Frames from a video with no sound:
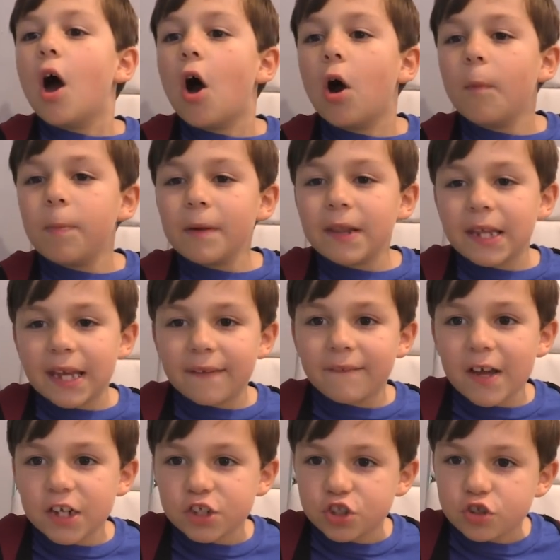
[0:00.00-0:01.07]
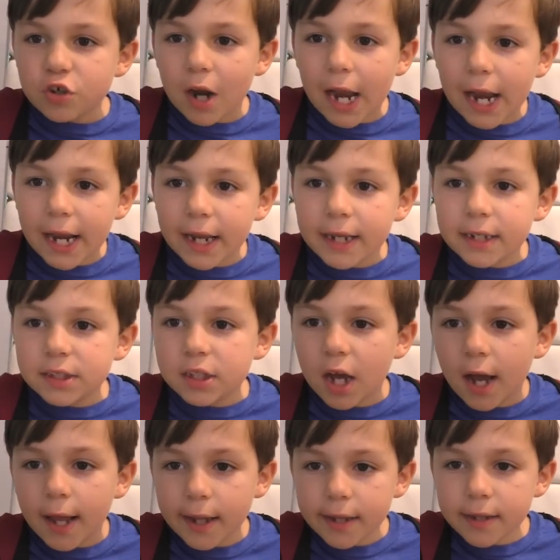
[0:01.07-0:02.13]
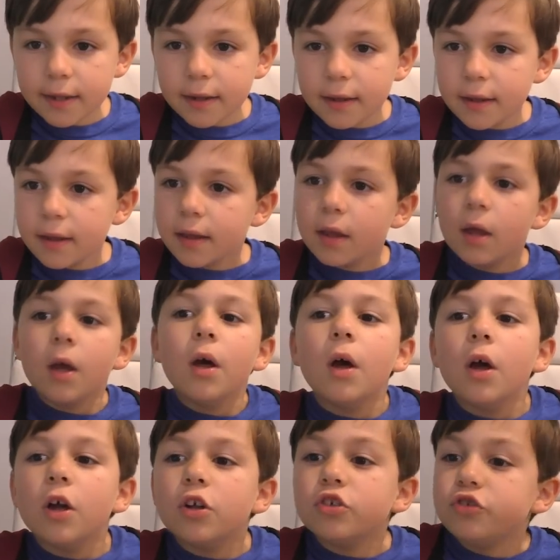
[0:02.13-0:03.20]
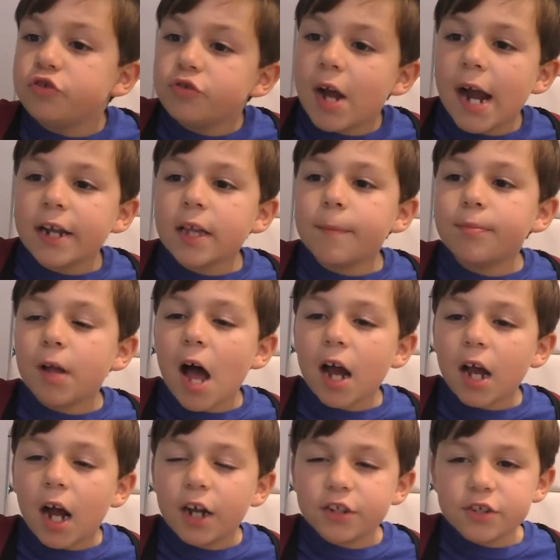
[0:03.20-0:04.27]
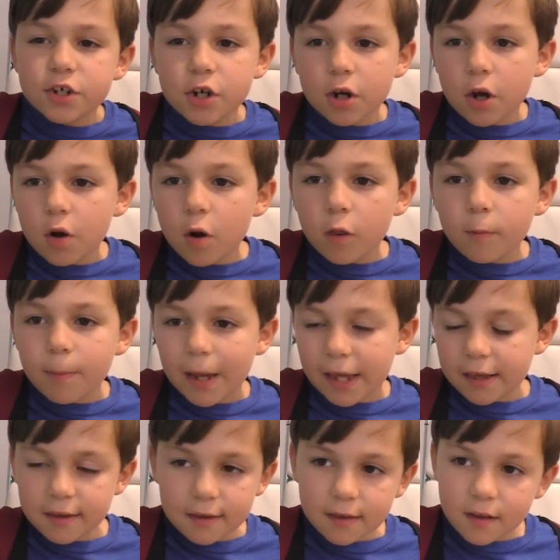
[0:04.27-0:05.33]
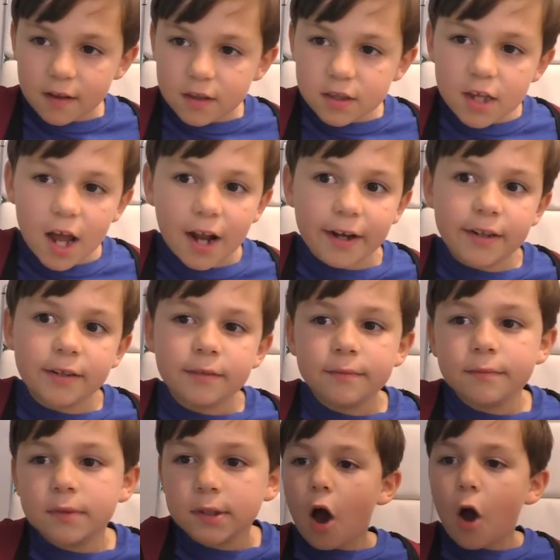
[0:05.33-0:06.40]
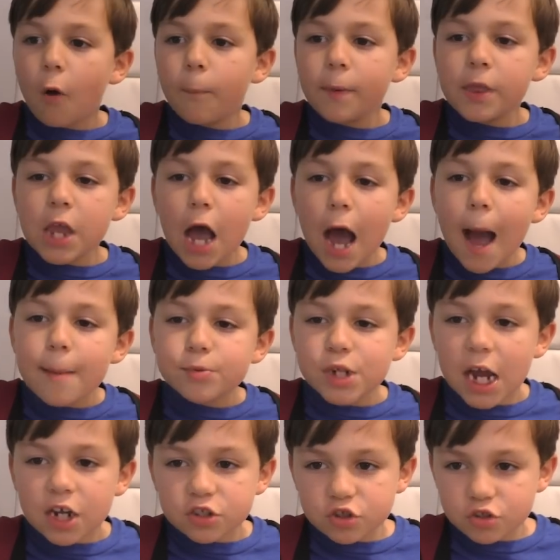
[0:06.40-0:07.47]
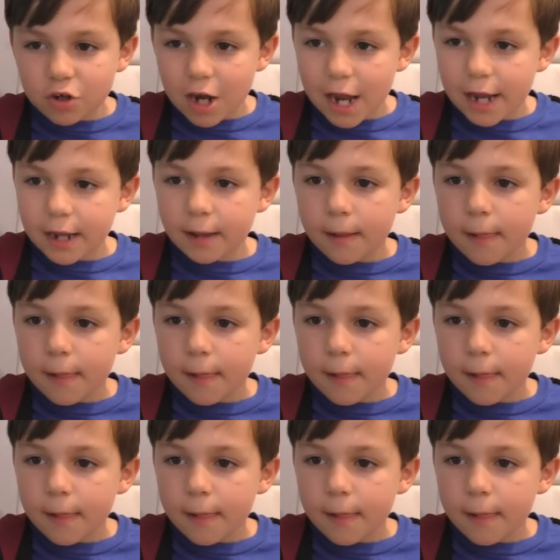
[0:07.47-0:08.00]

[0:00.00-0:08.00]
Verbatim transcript: Open the events tray. Done. Drag the block onto your code space. Done. Open the objects tray.